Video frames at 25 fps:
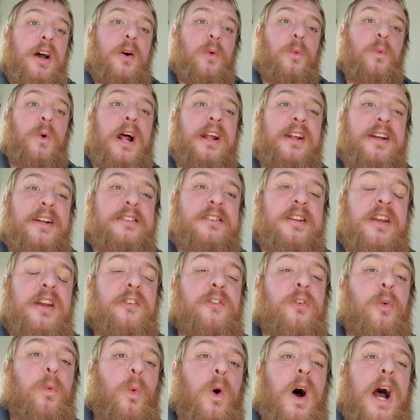
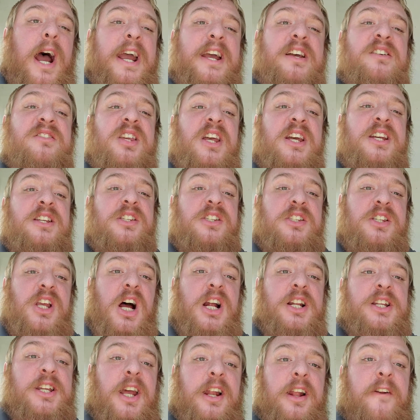relative, why is his
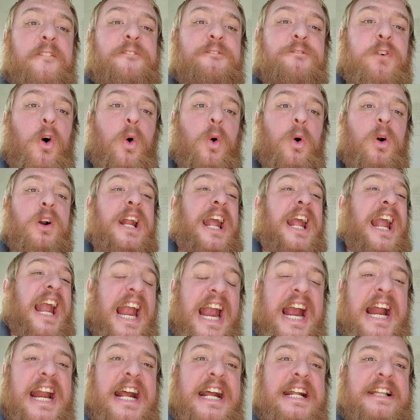son getting foreign
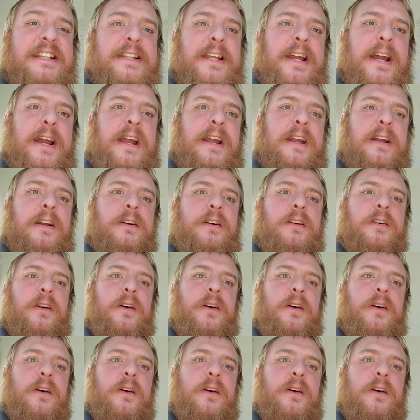anything?